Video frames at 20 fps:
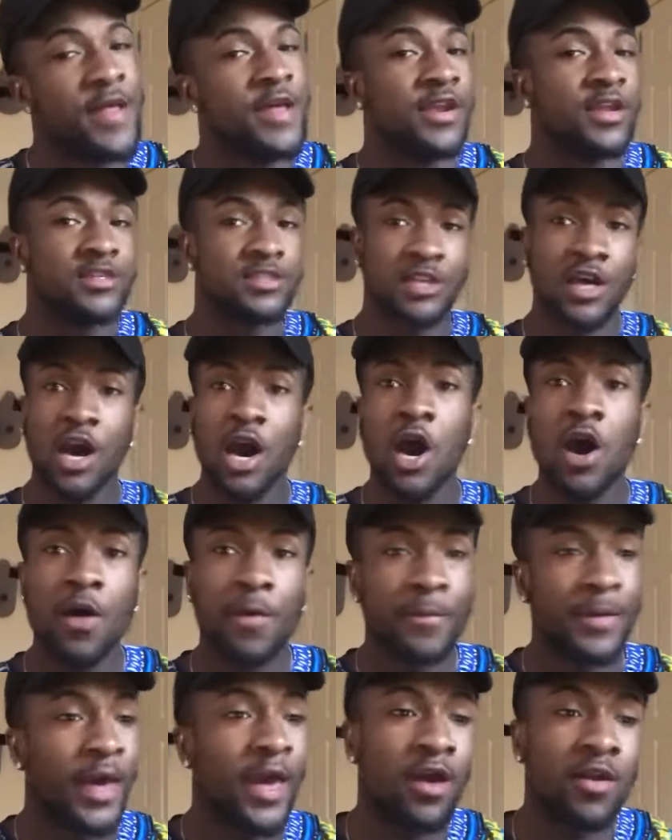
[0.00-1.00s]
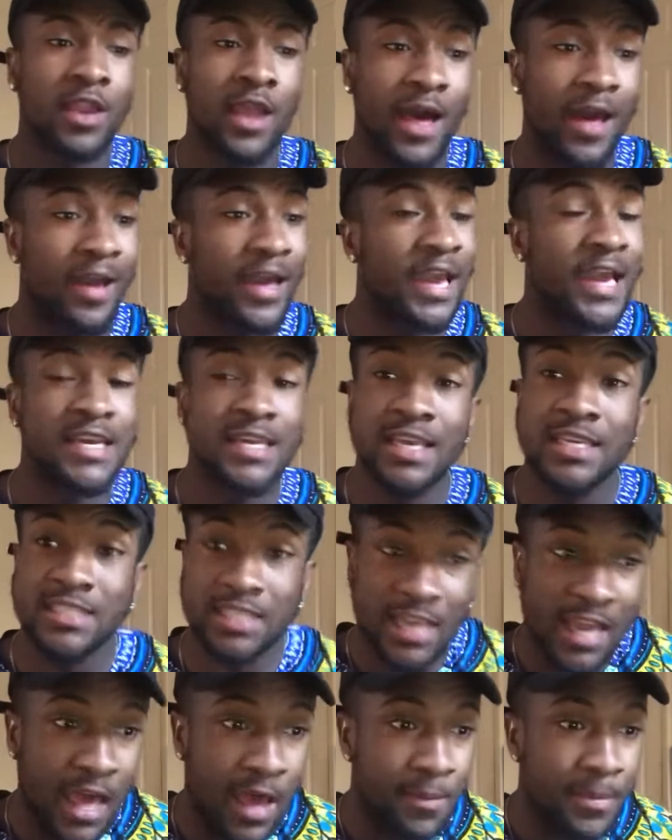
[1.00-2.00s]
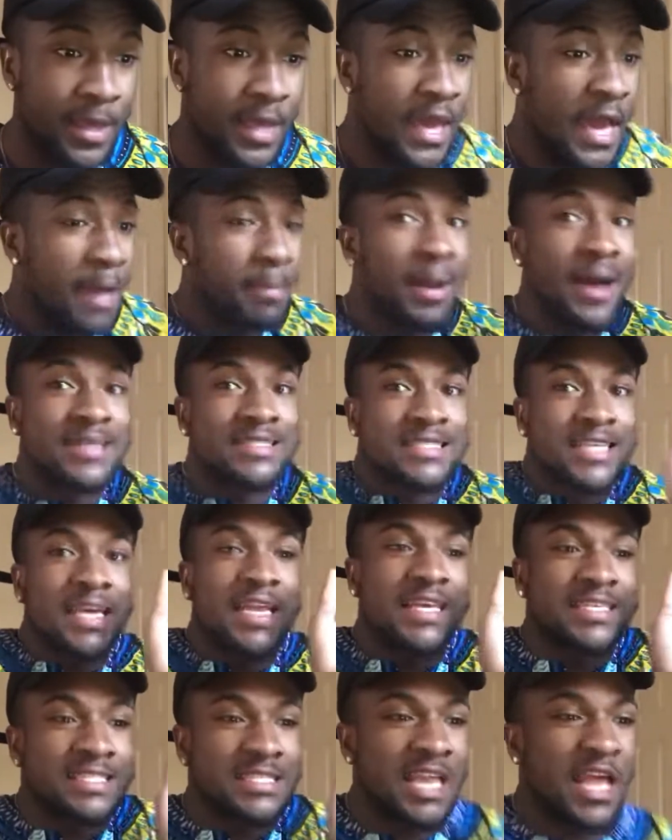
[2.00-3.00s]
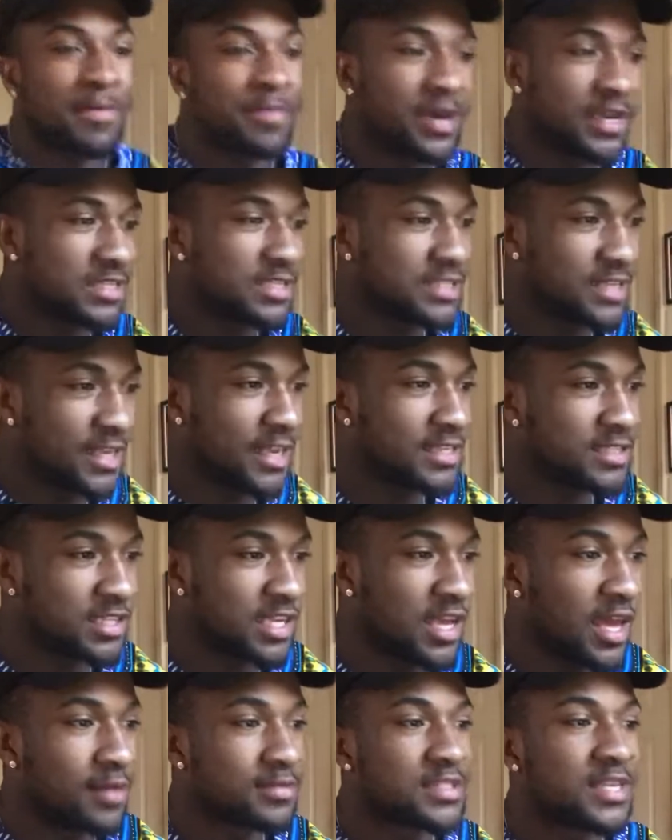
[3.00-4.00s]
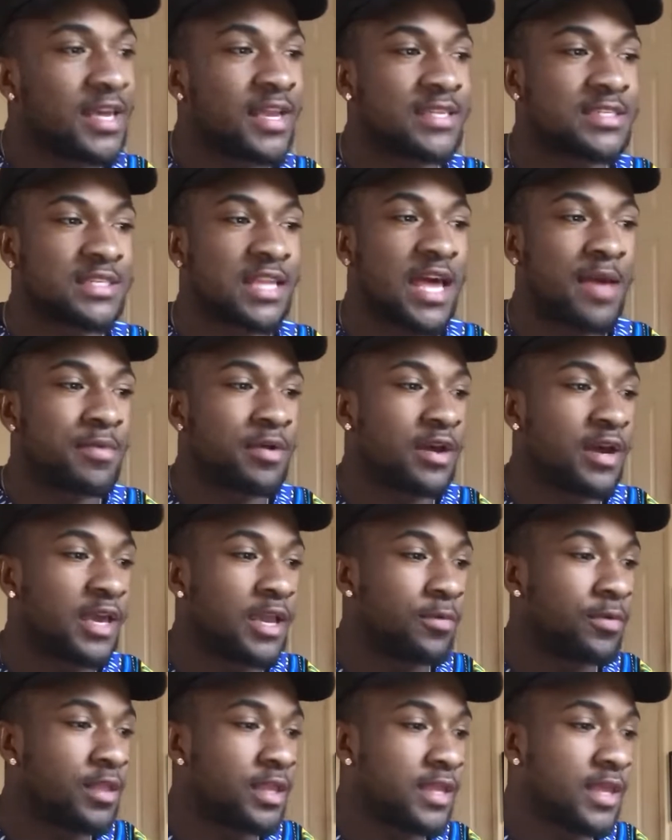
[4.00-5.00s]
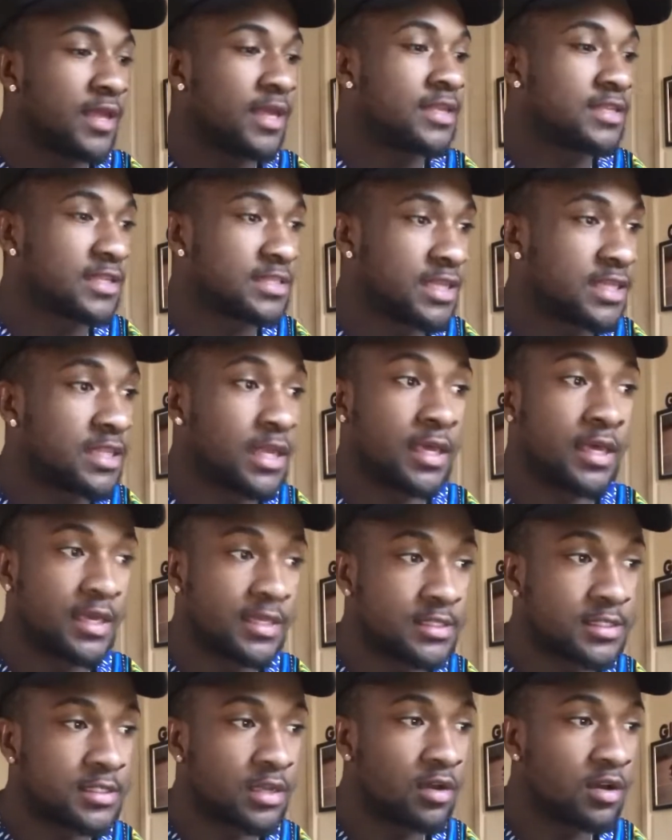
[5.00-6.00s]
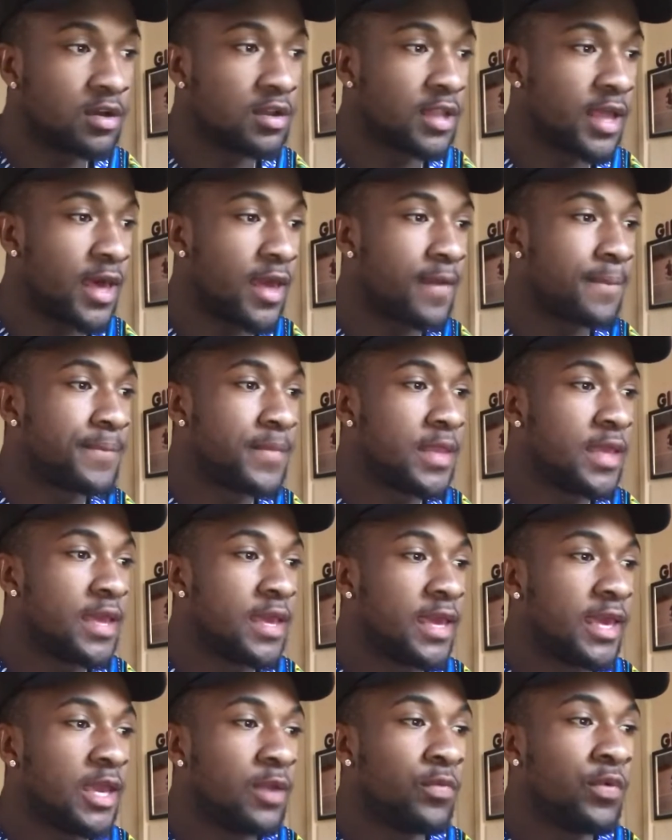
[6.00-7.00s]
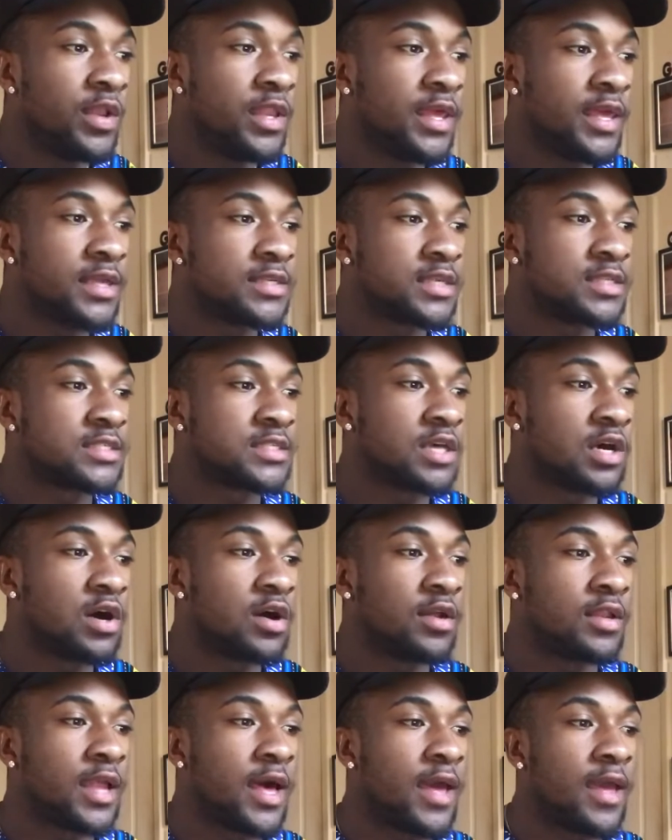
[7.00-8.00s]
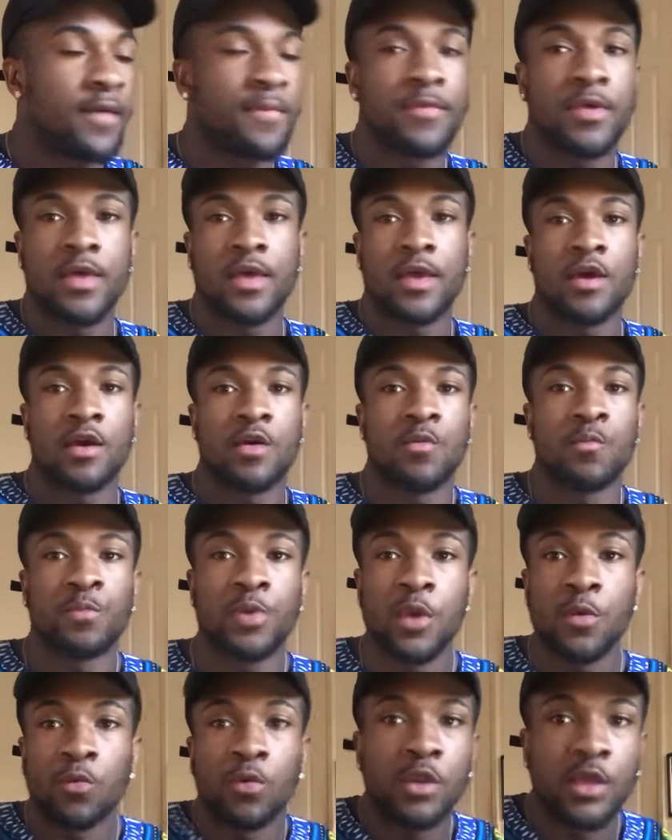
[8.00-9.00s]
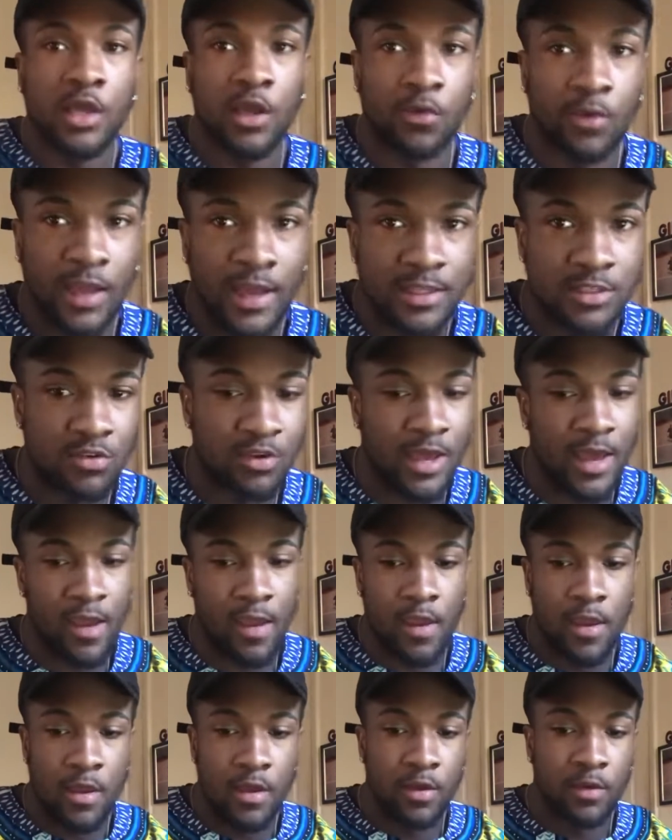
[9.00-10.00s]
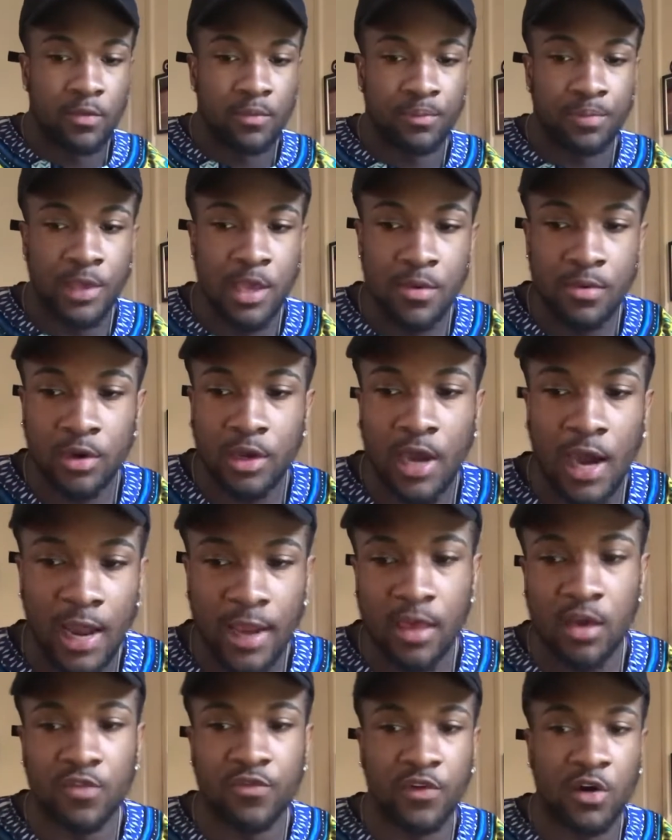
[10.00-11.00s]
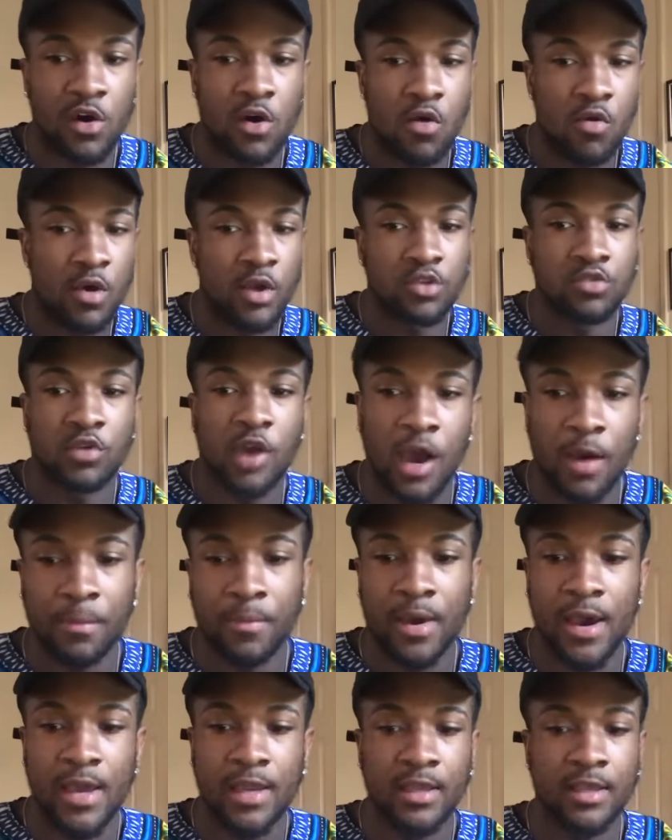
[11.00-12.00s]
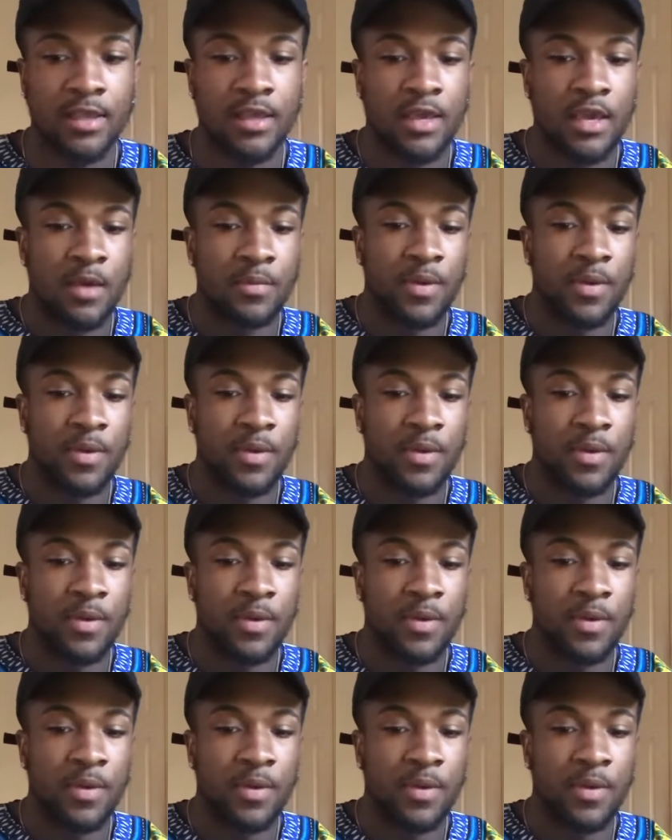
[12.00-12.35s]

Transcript: The song ain't a lot. It, it slapped. I'm not saying it slapped because it's DDG. I'm saying it slapped because it really did. It's a, it's a good song. Like it really is a song like people really can relate to. Like people calling on phone because you got money.